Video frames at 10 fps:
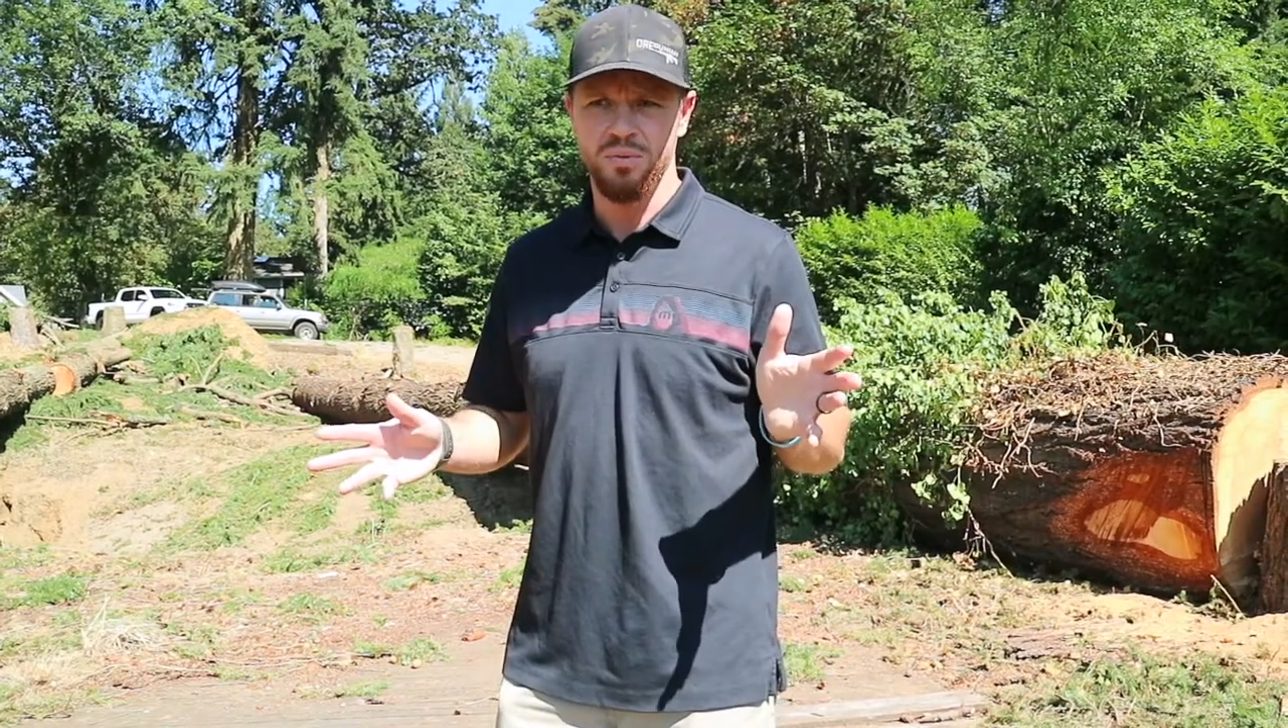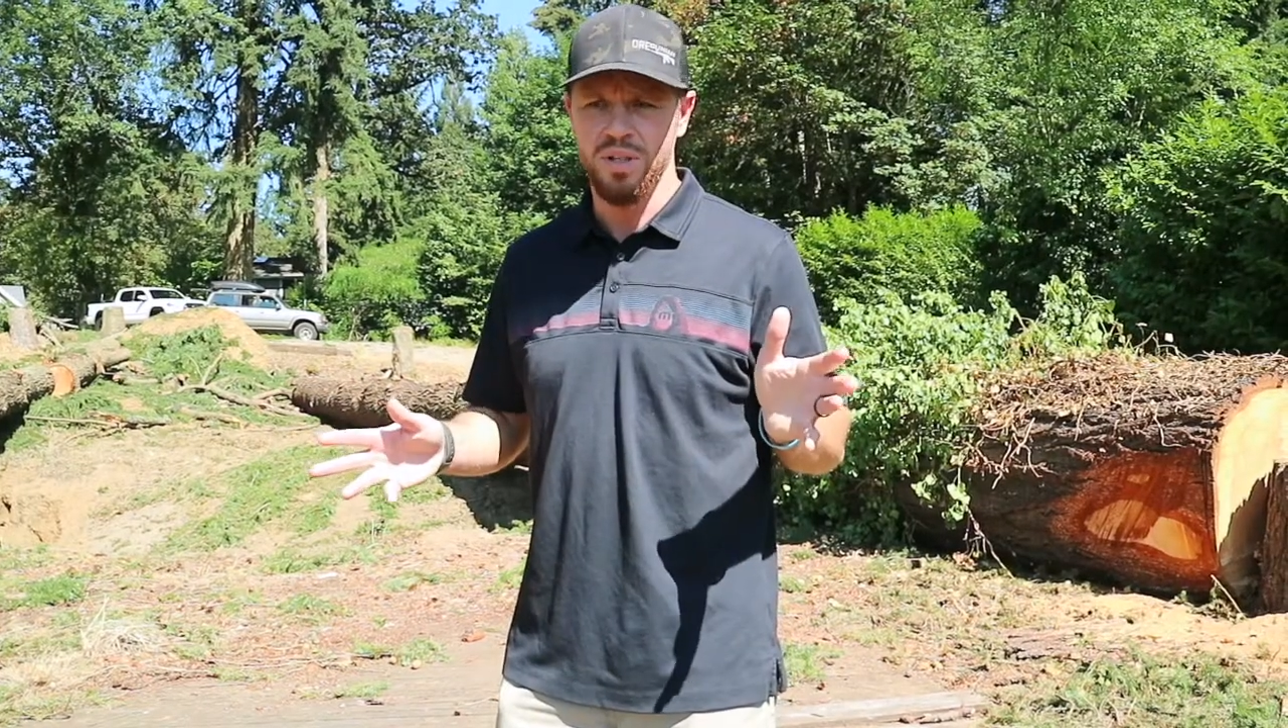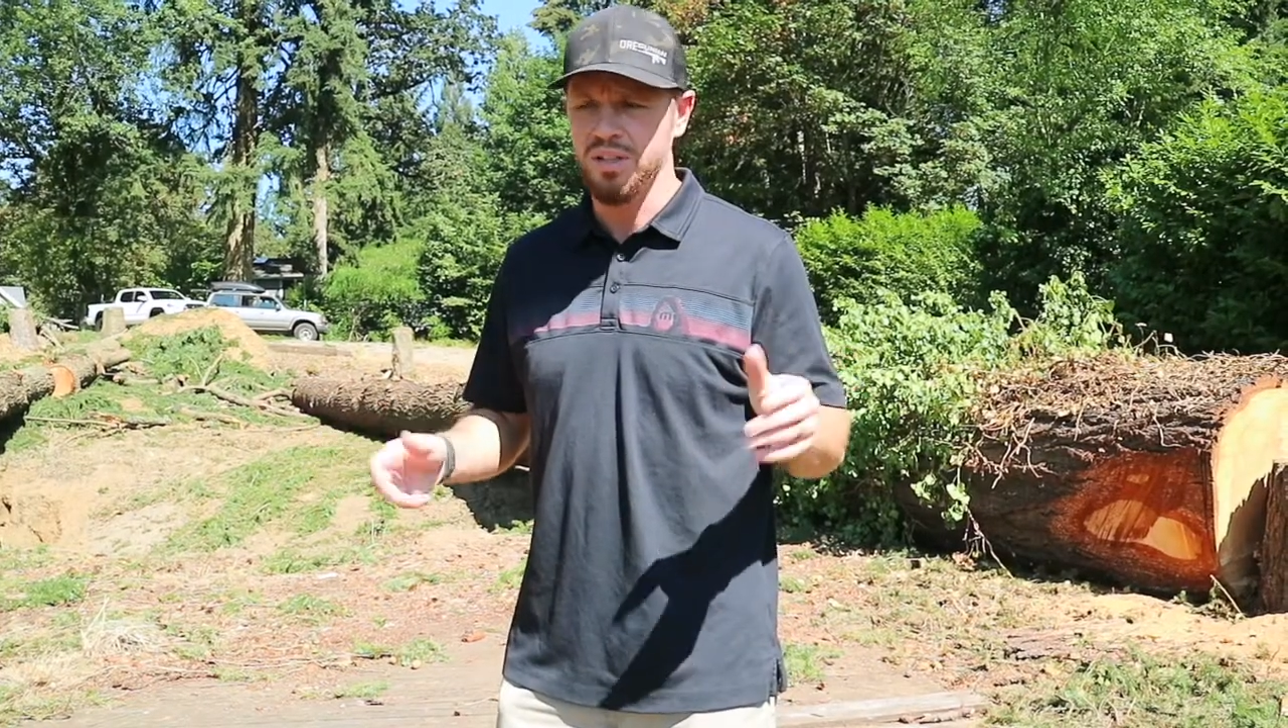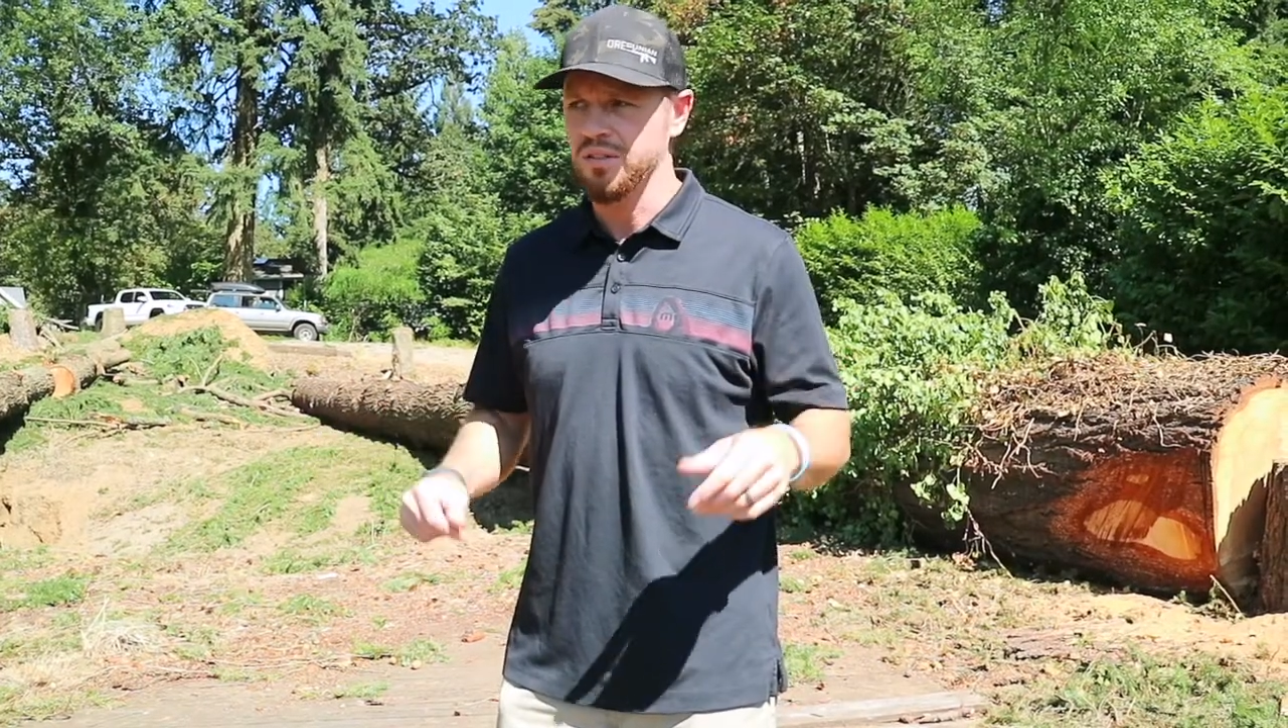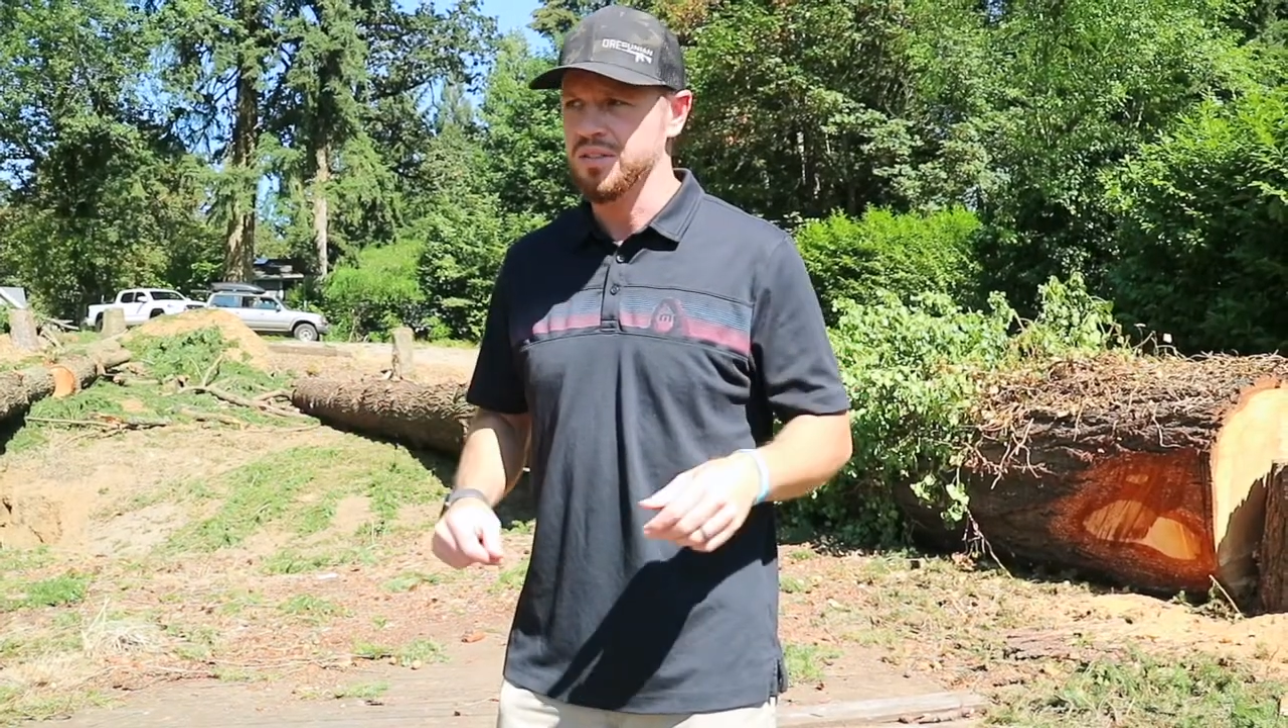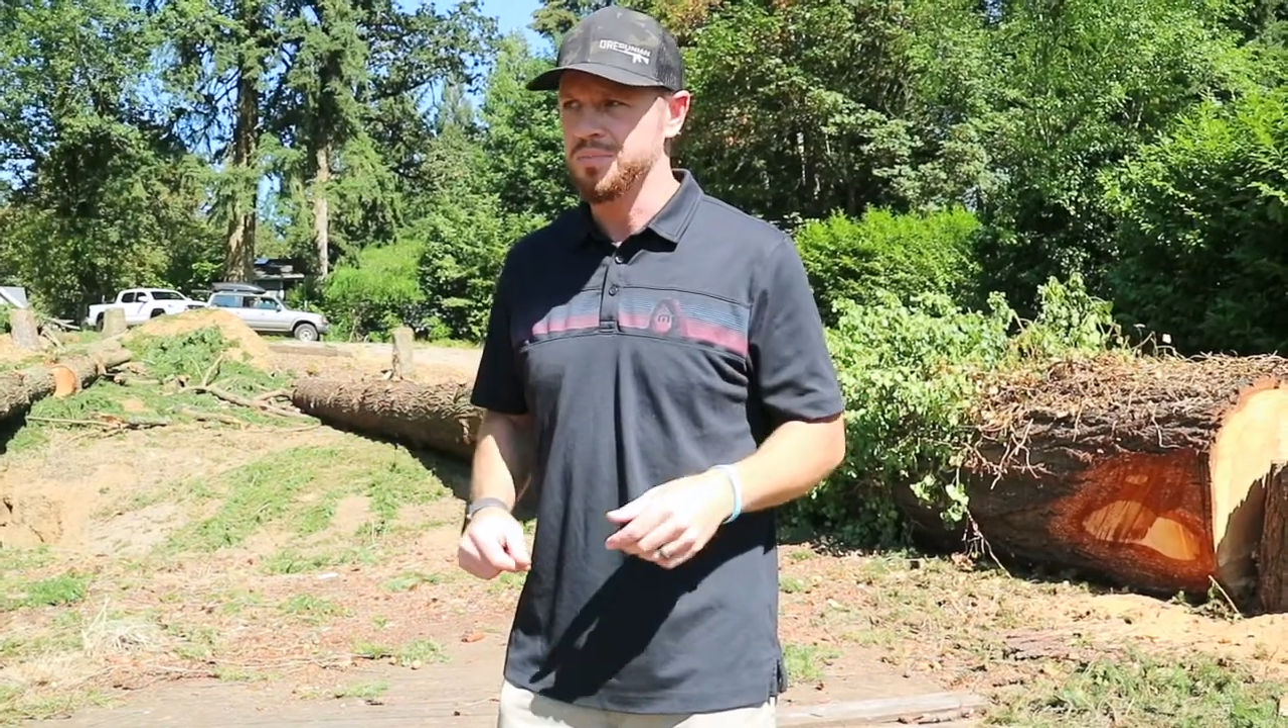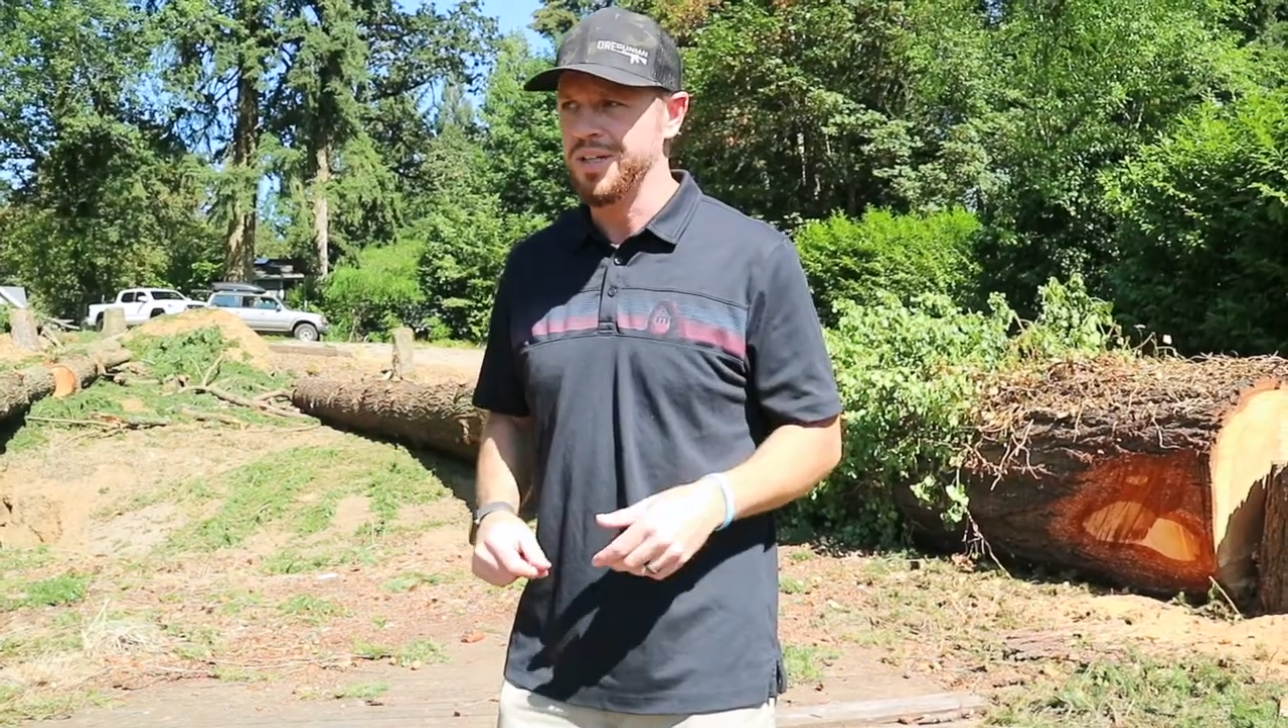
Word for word: ridiculous,